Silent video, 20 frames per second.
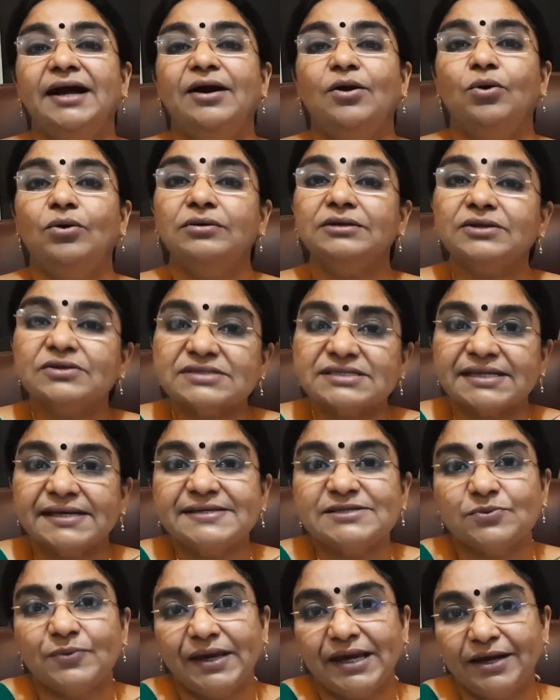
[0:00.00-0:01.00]
All those
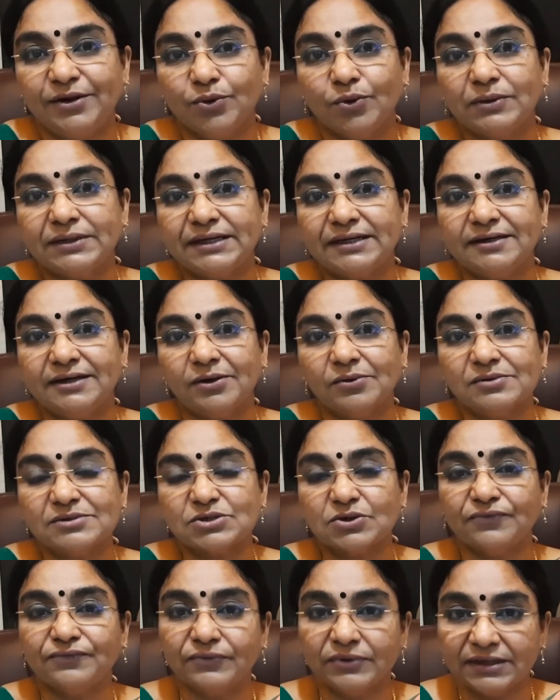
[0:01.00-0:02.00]
things we can note it down.
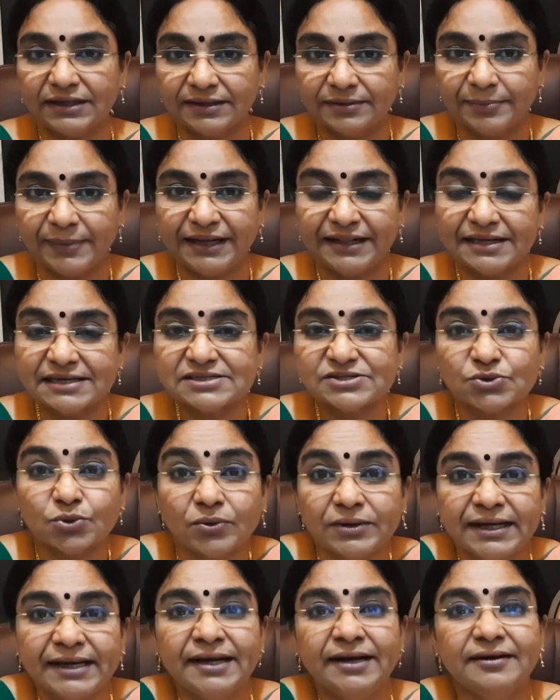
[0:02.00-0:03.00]
So this
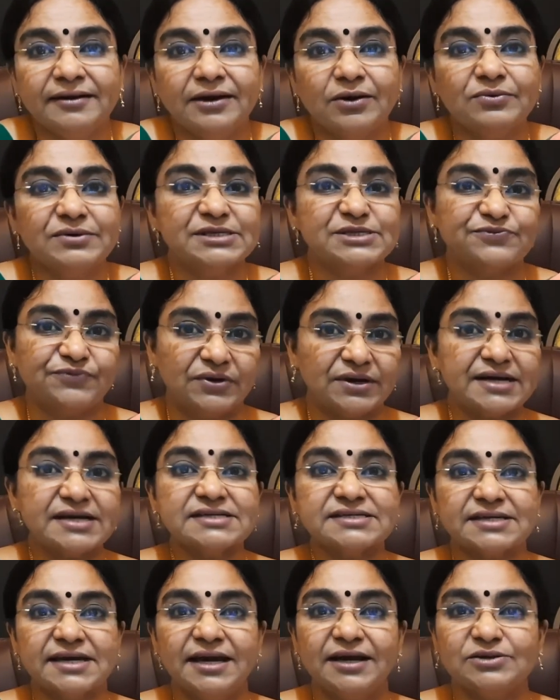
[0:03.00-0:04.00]
noting it down is for our
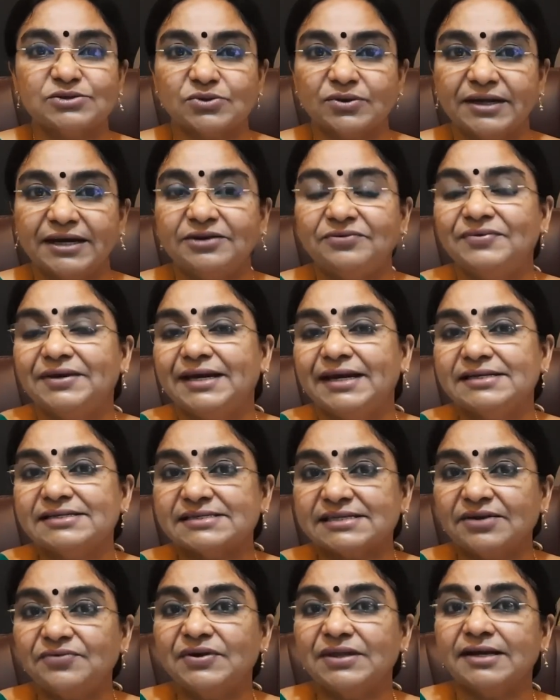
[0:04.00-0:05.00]
sake, so that we can
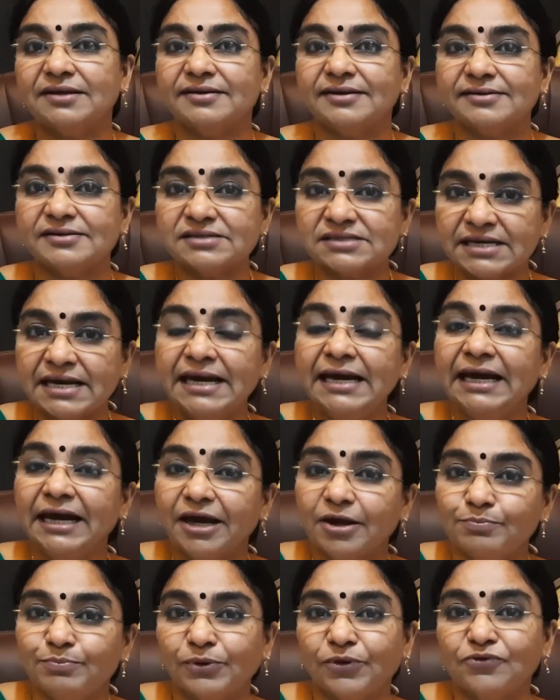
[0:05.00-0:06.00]
see whether there is
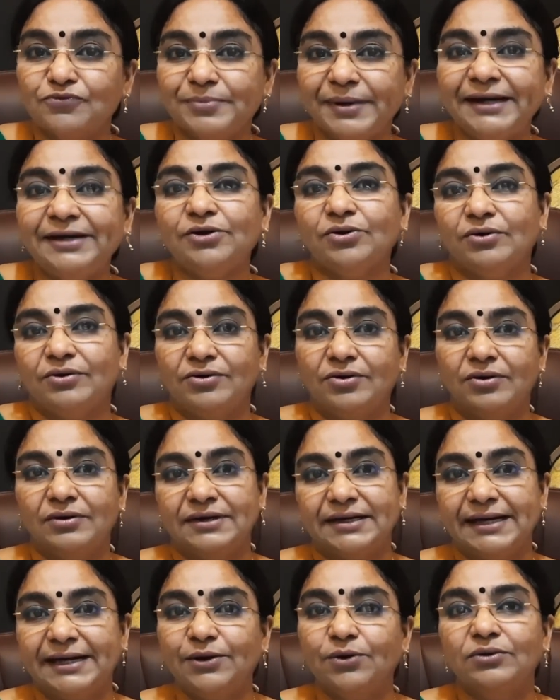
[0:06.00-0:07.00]
improvement or not,
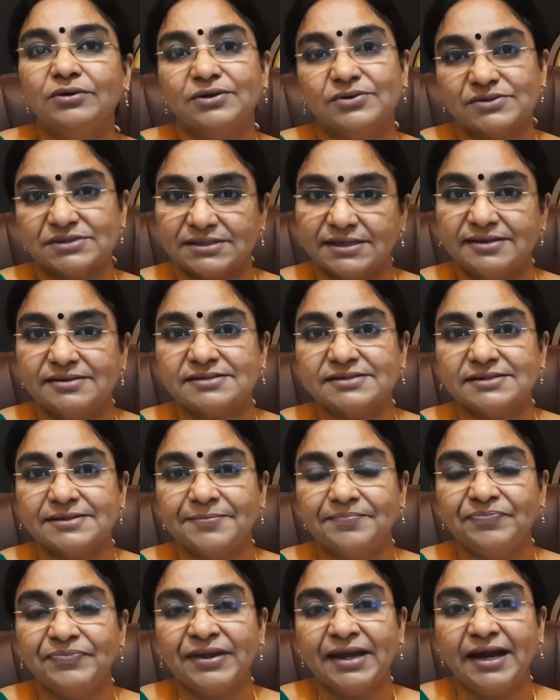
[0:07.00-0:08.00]
and all those things.
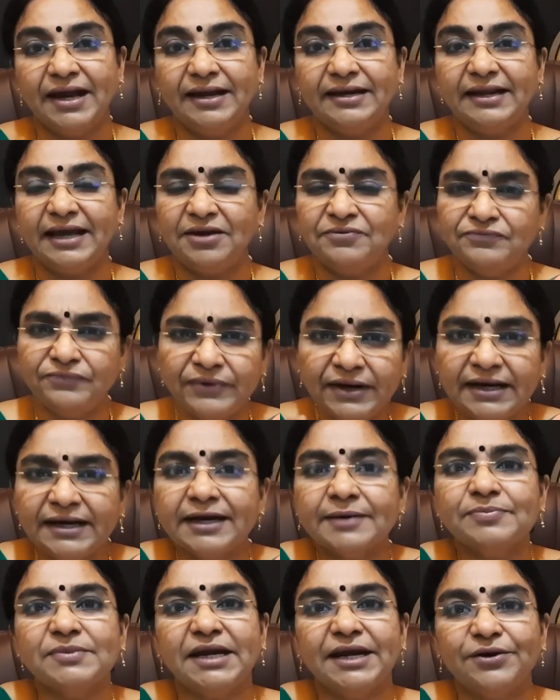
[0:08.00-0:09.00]
And every
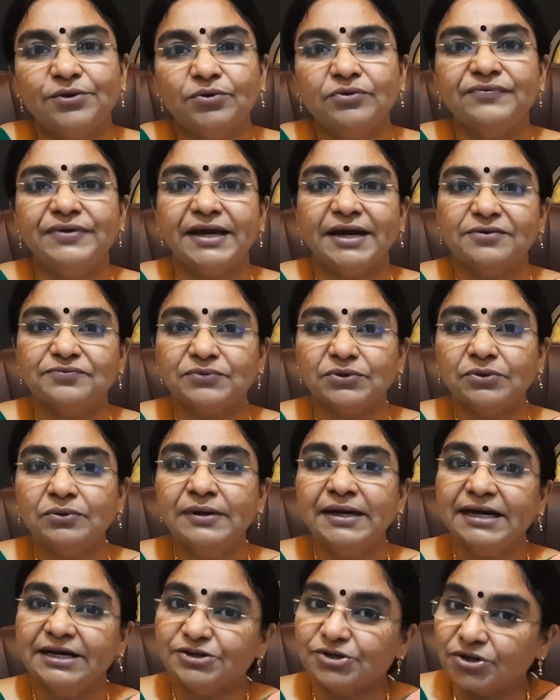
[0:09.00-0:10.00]
time they do, we
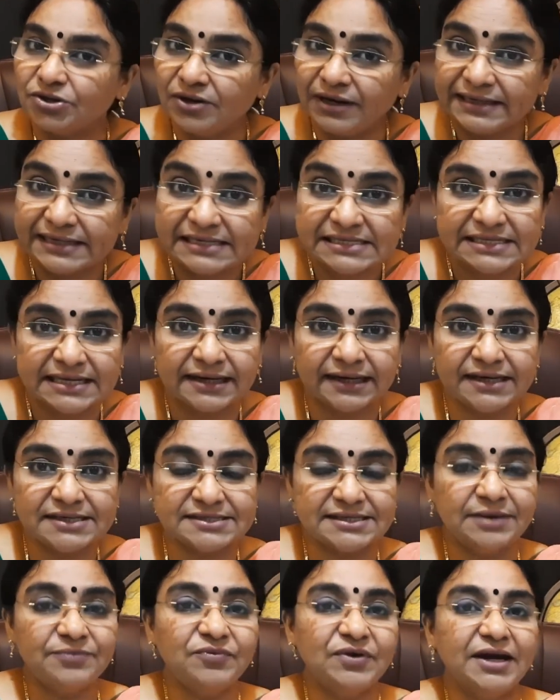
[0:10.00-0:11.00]
should not discourage
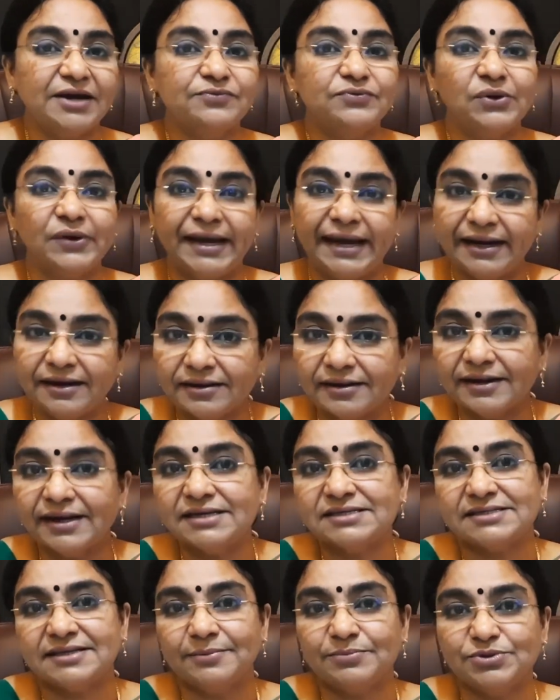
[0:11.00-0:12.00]
them, we have to
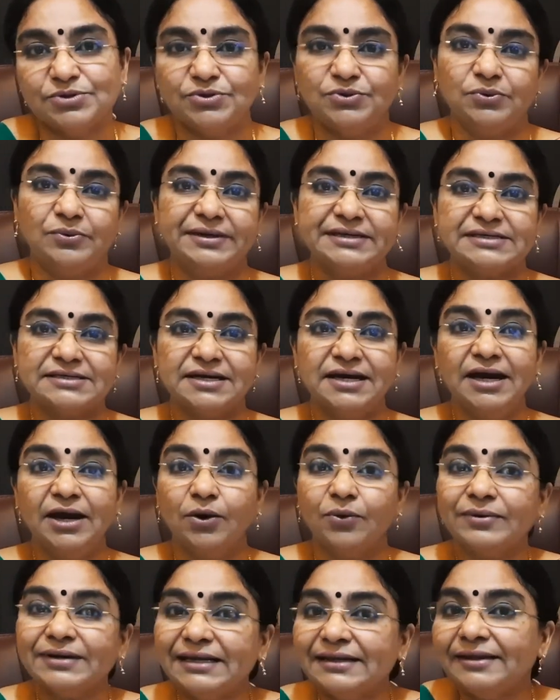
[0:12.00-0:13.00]
encourage them to do it.
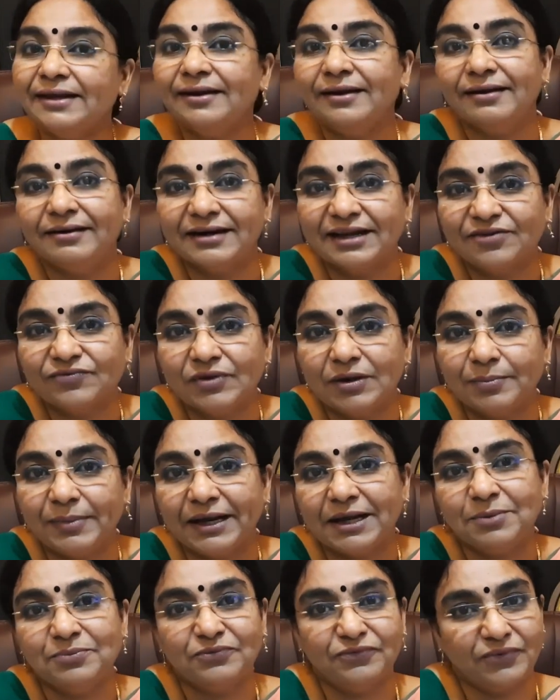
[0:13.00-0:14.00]
Only then learning will
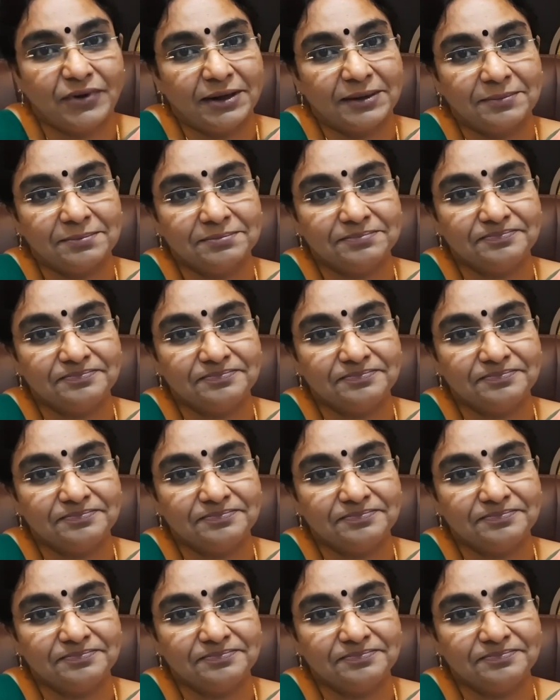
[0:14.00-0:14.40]
become fun.